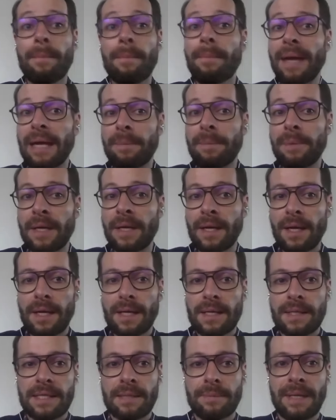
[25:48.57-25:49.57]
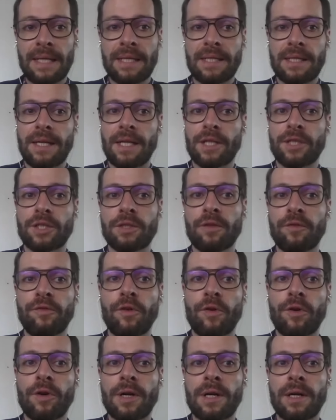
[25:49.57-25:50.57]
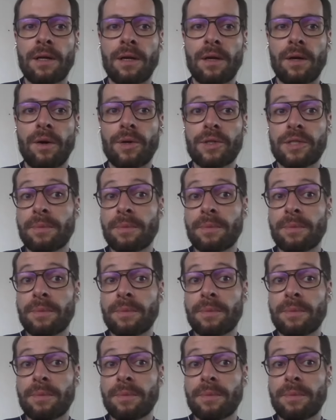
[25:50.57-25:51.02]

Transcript: maybe some international fora